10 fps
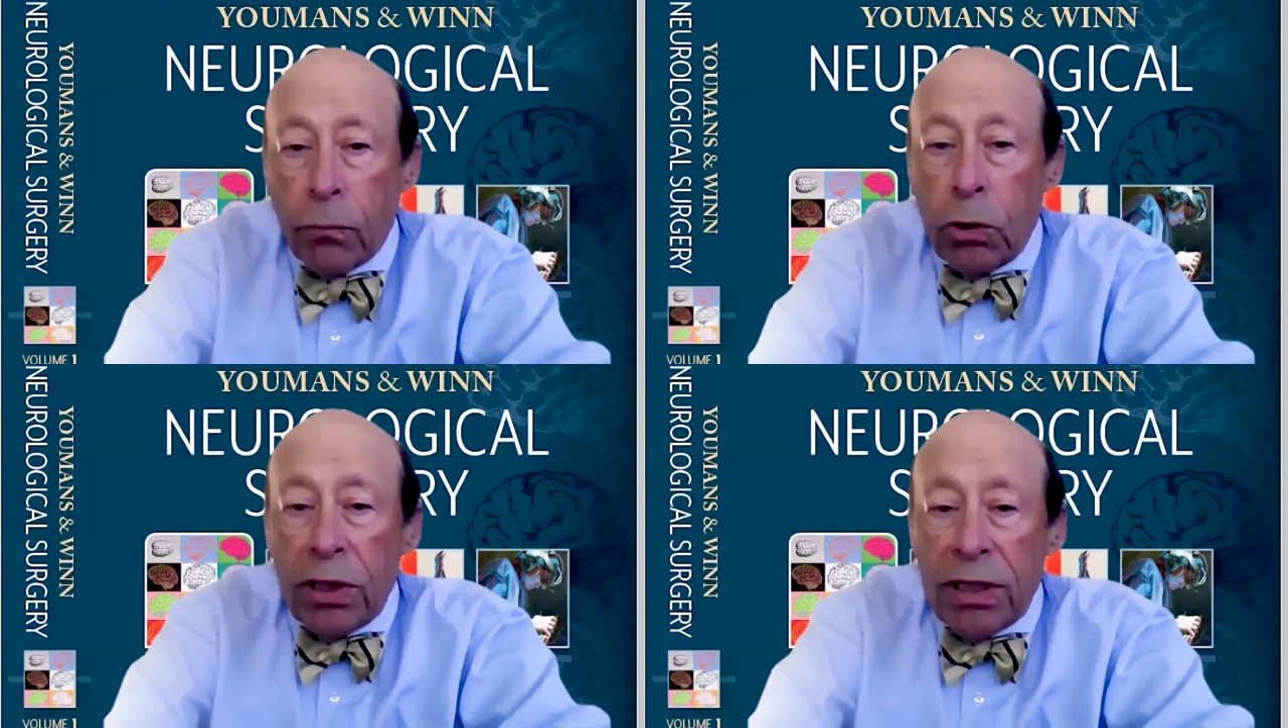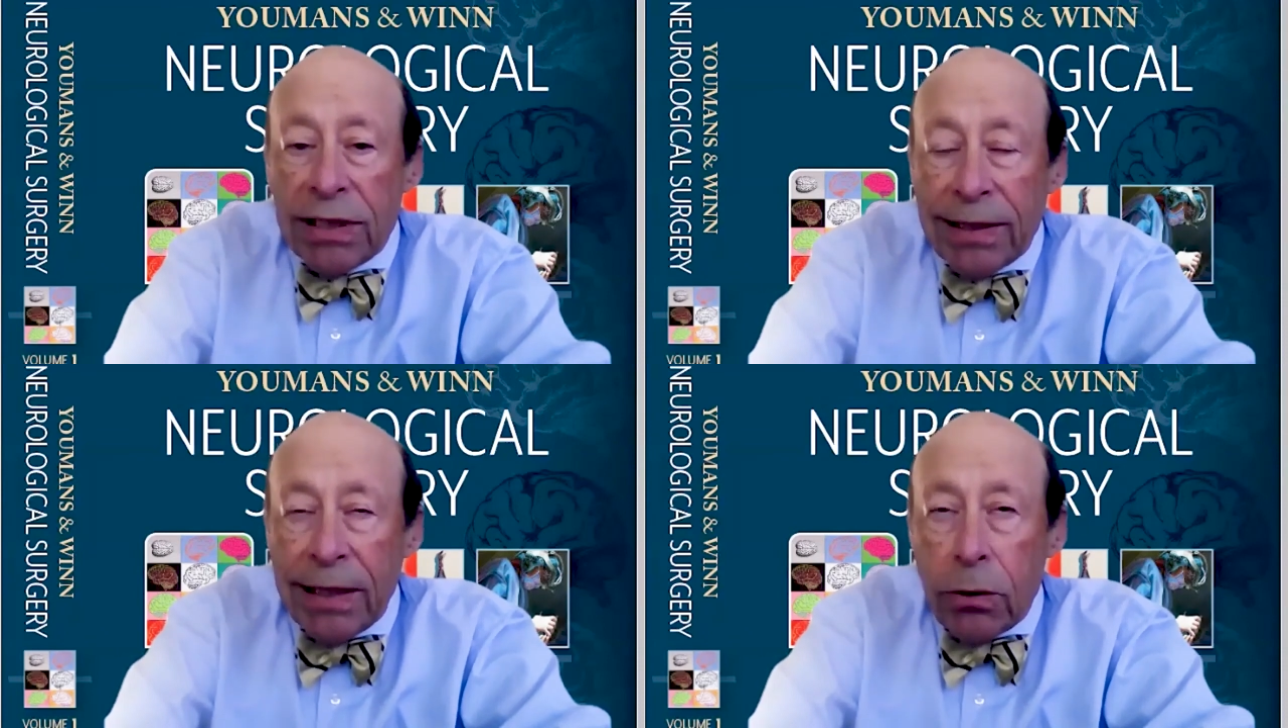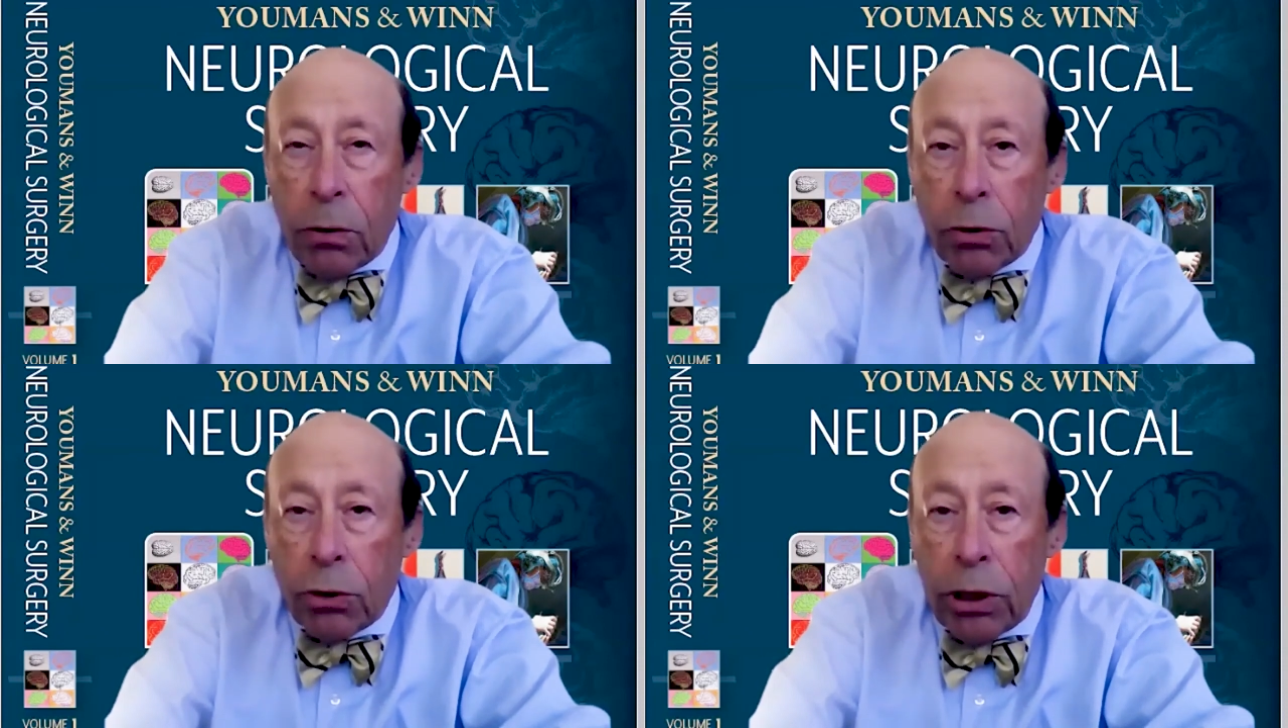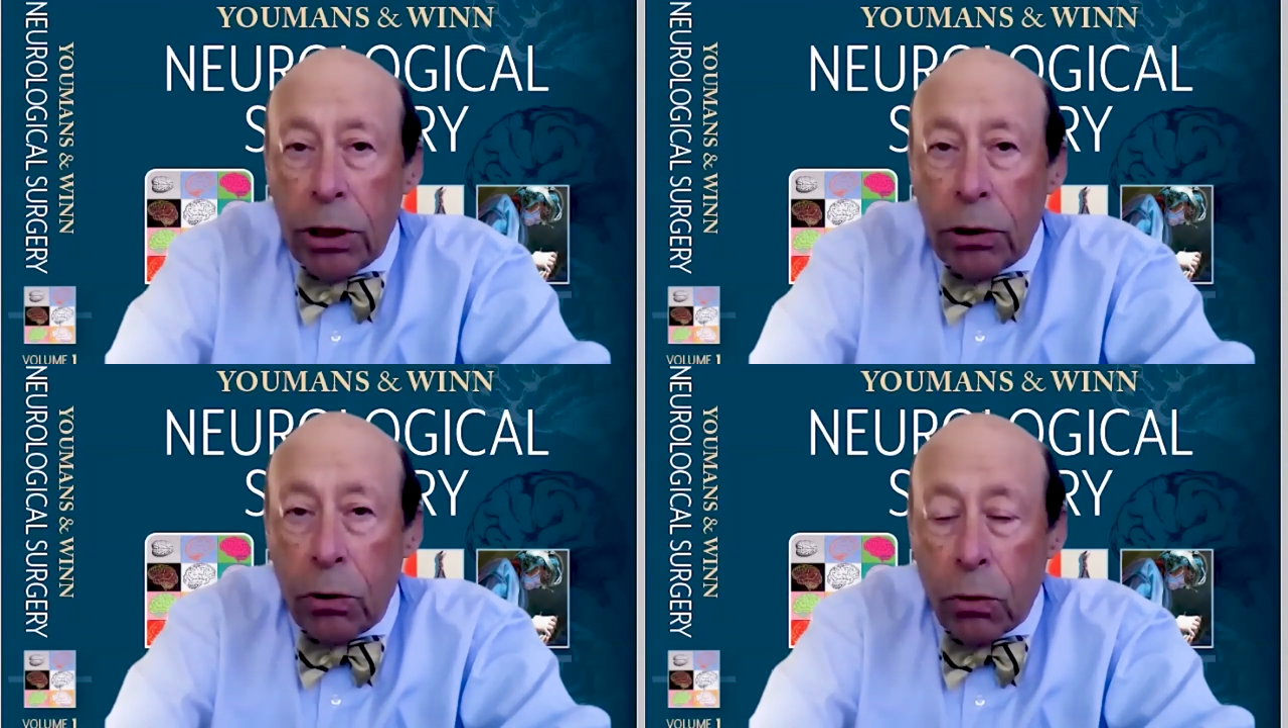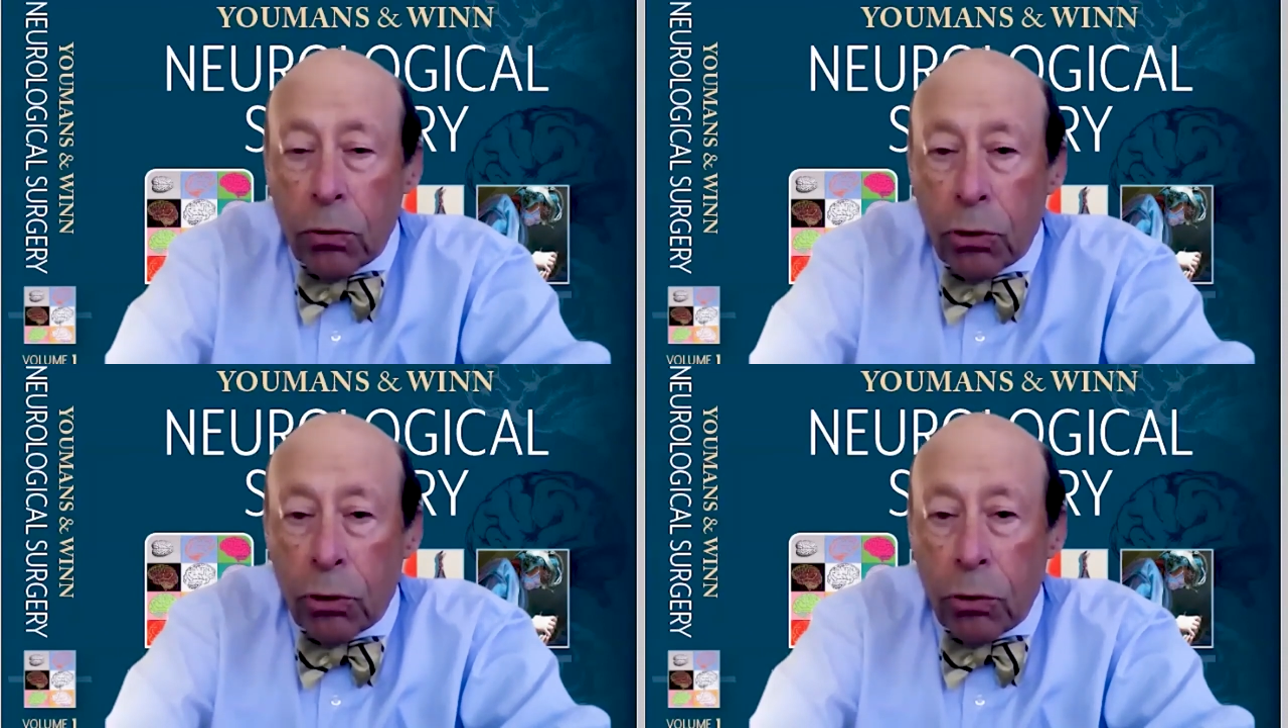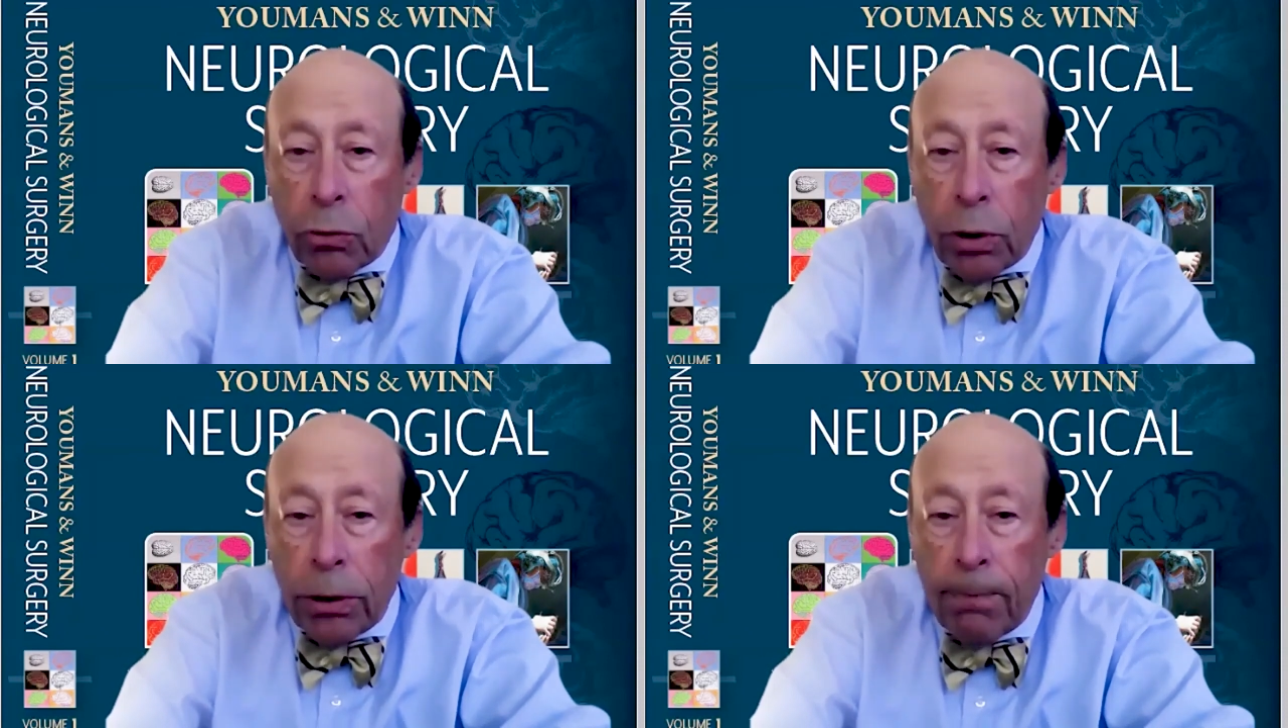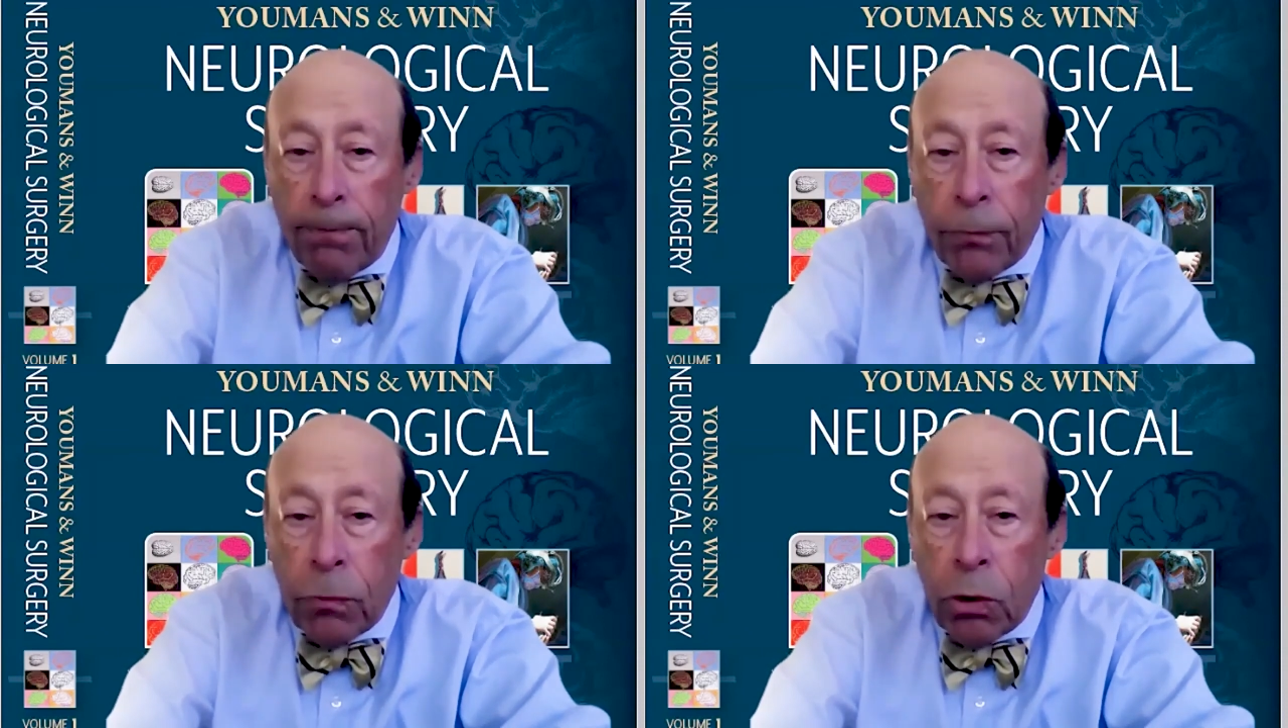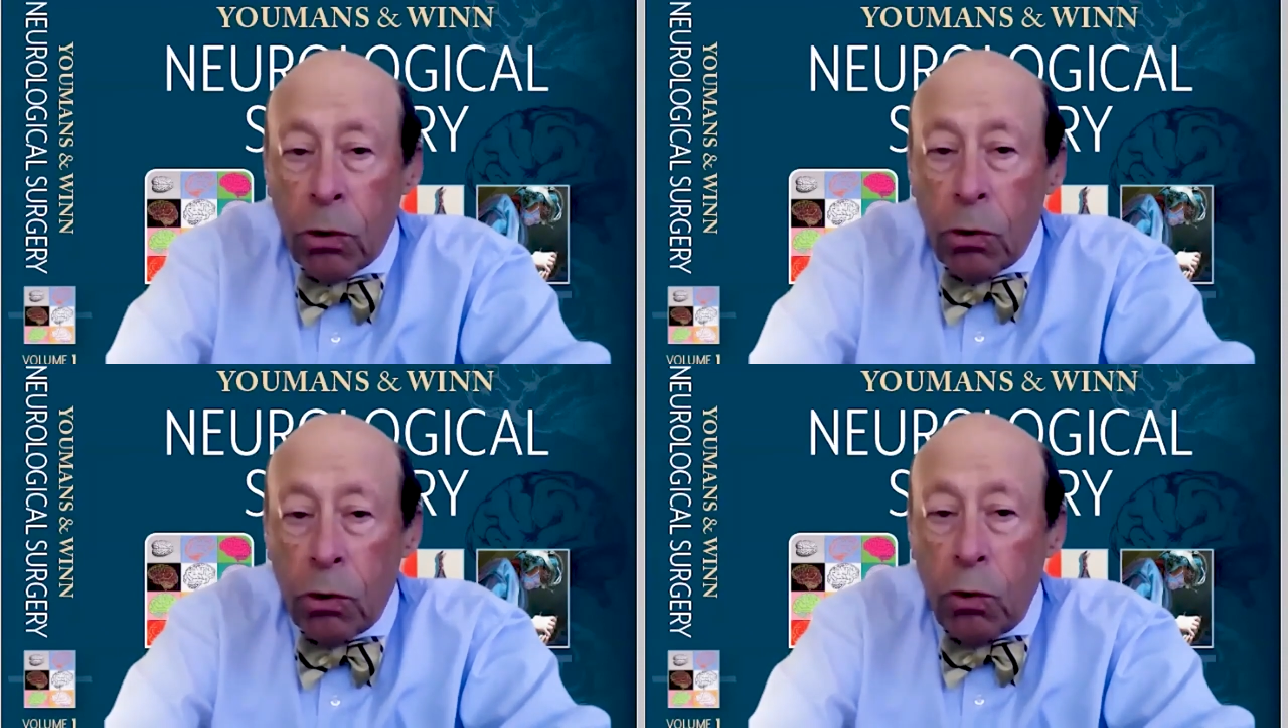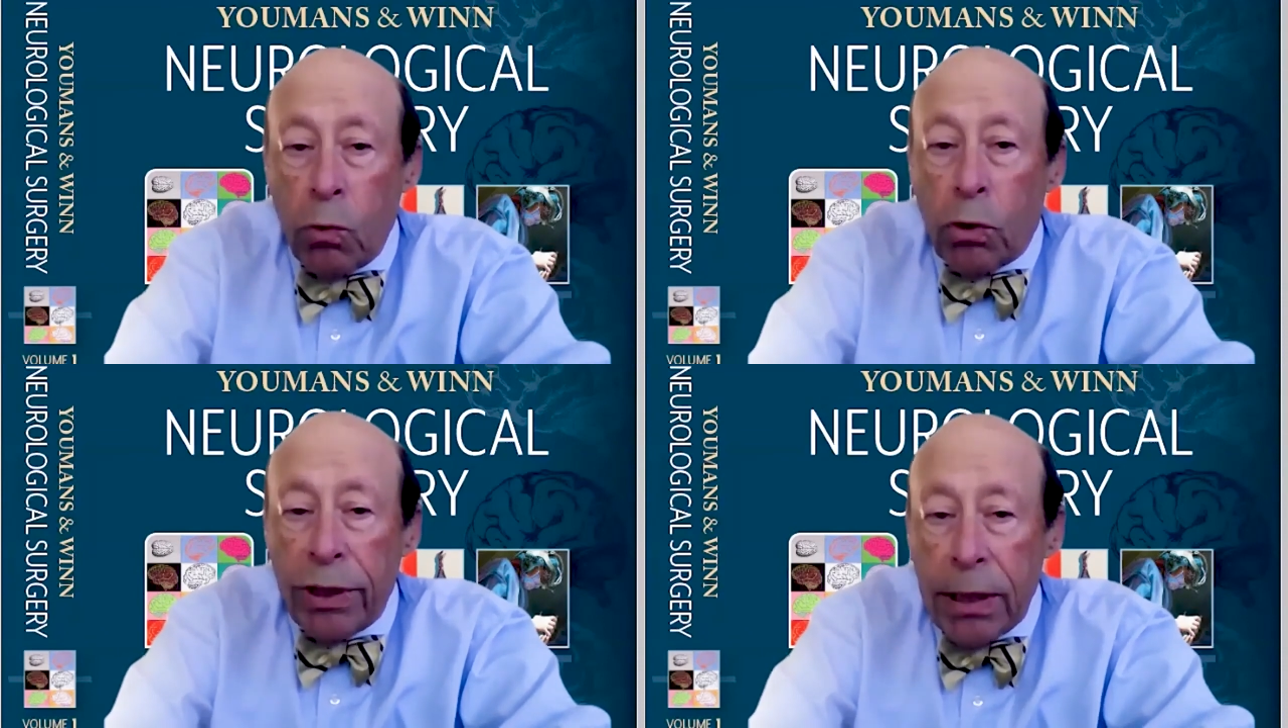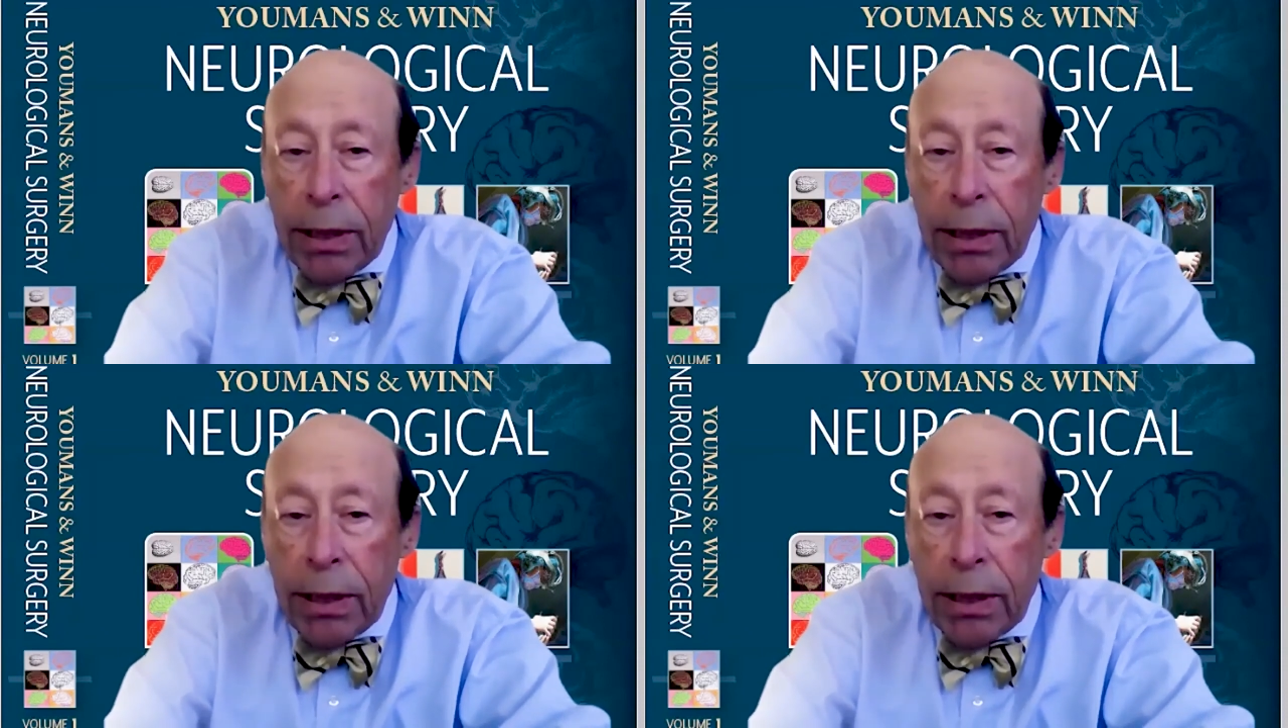to these leaders in neurosurgery. You will